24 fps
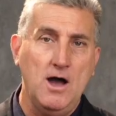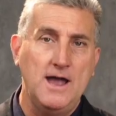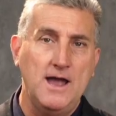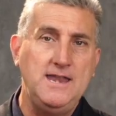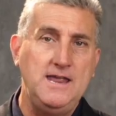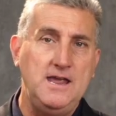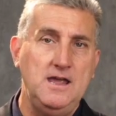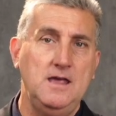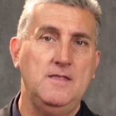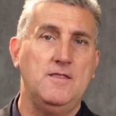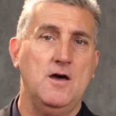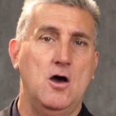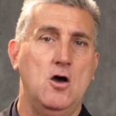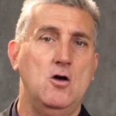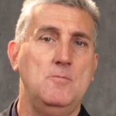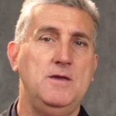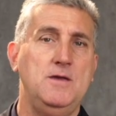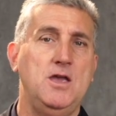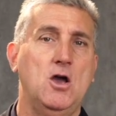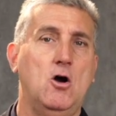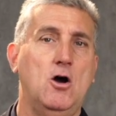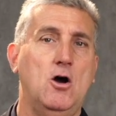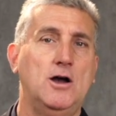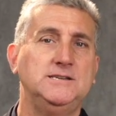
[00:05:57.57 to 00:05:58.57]
idea, though,
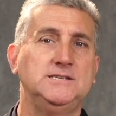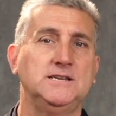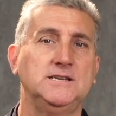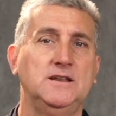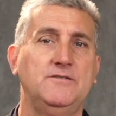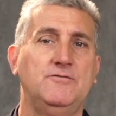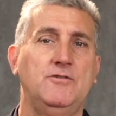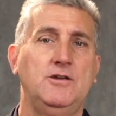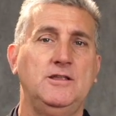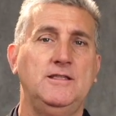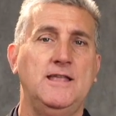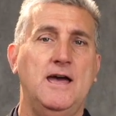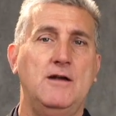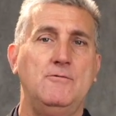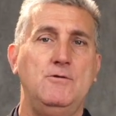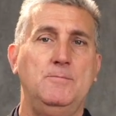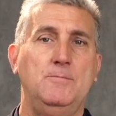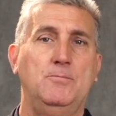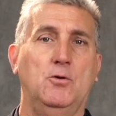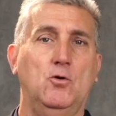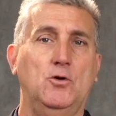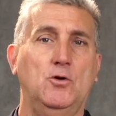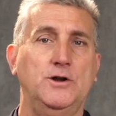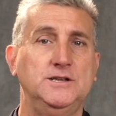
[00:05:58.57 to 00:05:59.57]
behind delivering that
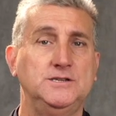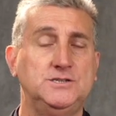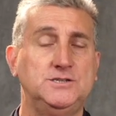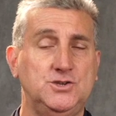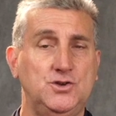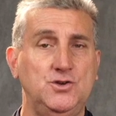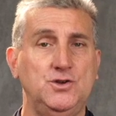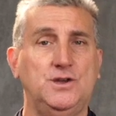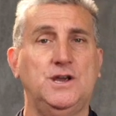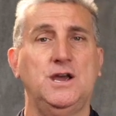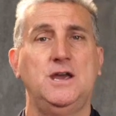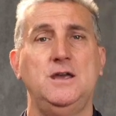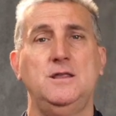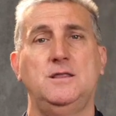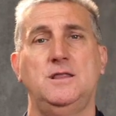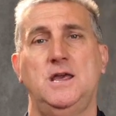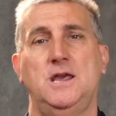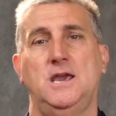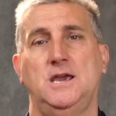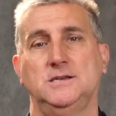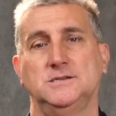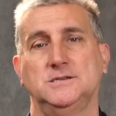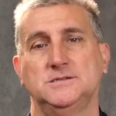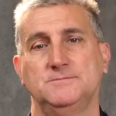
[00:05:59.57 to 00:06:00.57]
report is two key
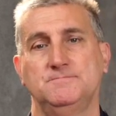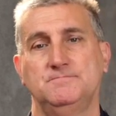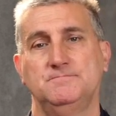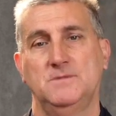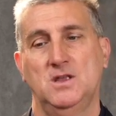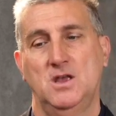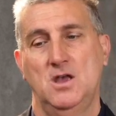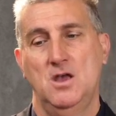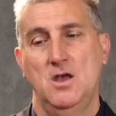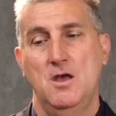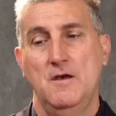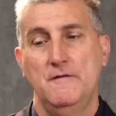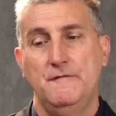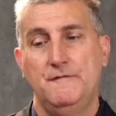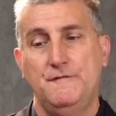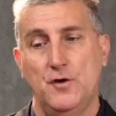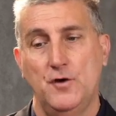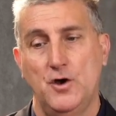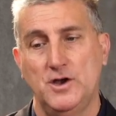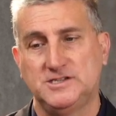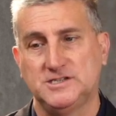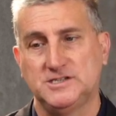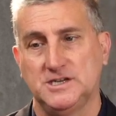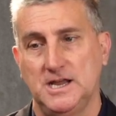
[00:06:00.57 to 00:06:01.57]
things.
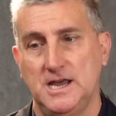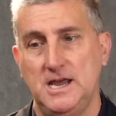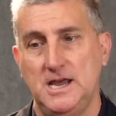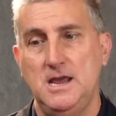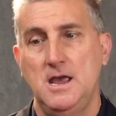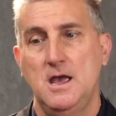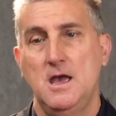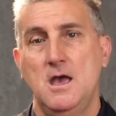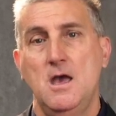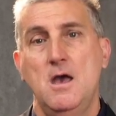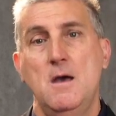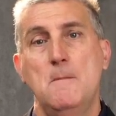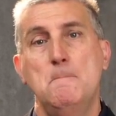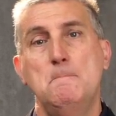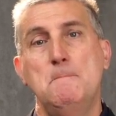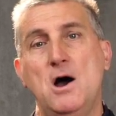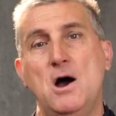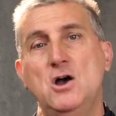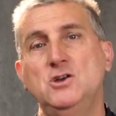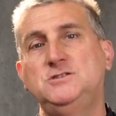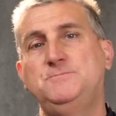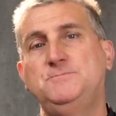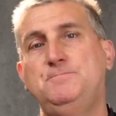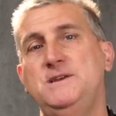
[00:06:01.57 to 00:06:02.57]
Firstly,
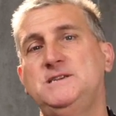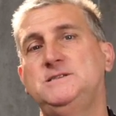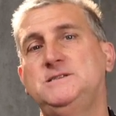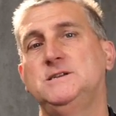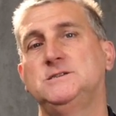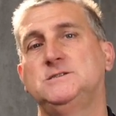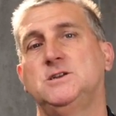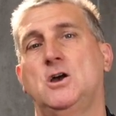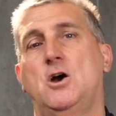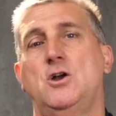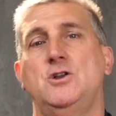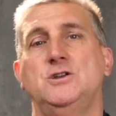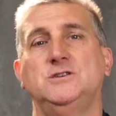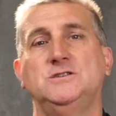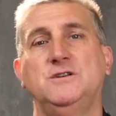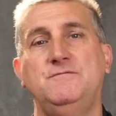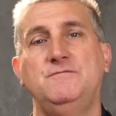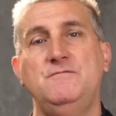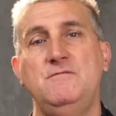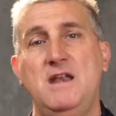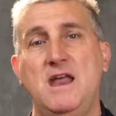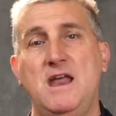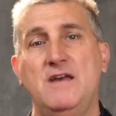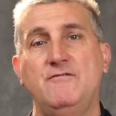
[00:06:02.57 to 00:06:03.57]
most business owners
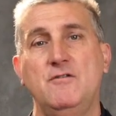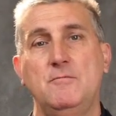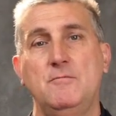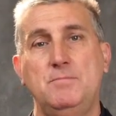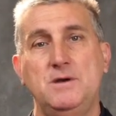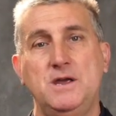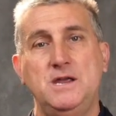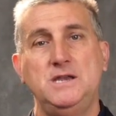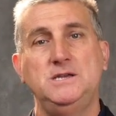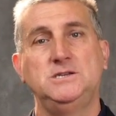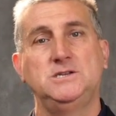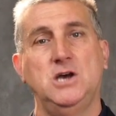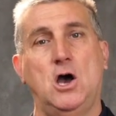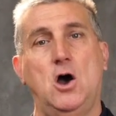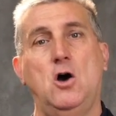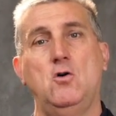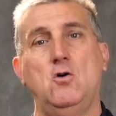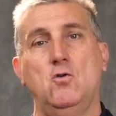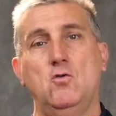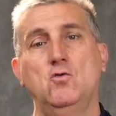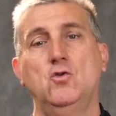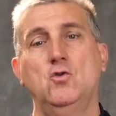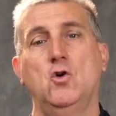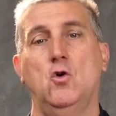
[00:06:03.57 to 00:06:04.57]
have never been
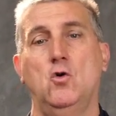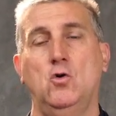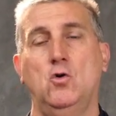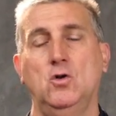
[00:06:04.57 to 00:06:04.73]
told